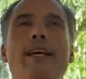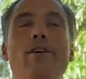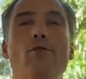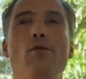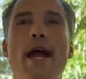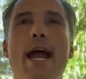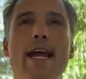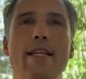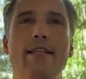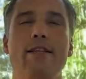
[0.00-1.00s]

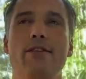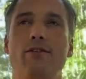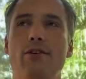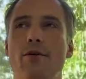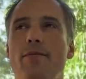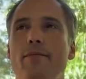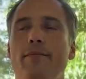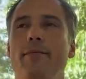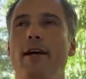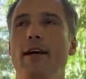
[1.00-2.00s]
create
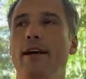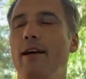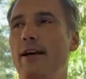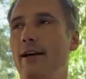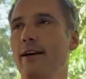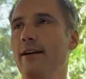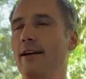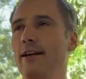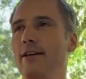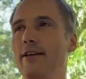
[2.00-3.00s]
some
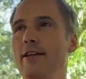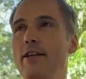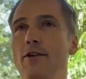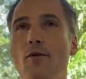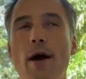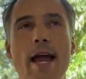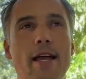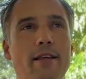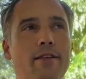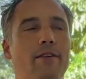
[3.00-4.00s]
new
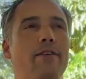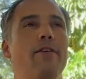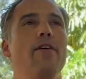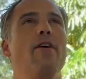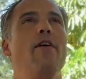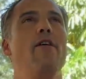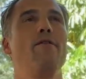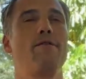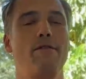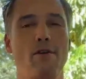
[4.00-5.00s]
ways
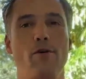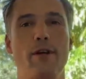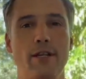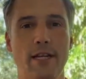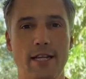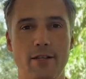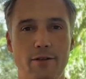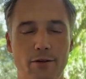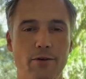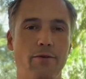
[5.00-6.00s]
of looking
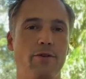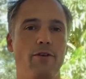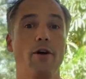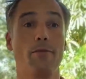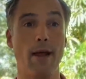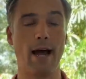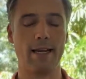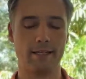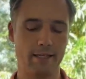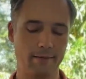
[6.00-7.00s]
into your
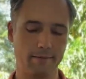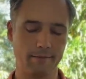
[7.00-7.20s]
reality.